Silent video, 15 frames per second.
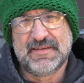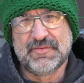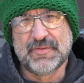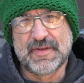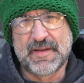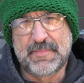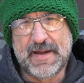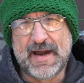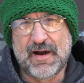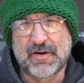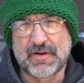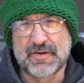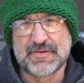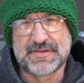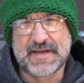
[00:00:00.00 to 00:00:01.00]
when the power
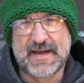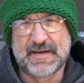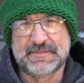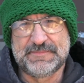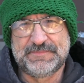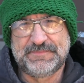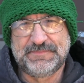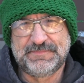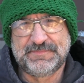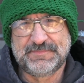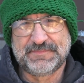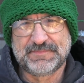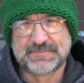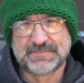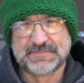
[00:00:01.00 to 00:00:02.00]
goes out.
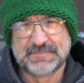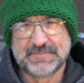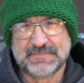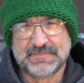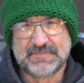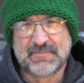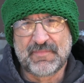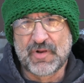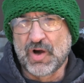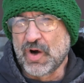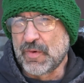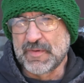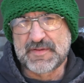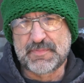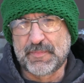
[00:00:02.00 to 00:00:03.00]

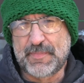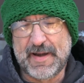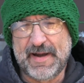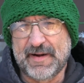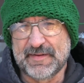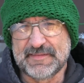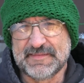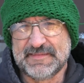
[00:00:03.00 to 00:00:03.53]
Always prepared.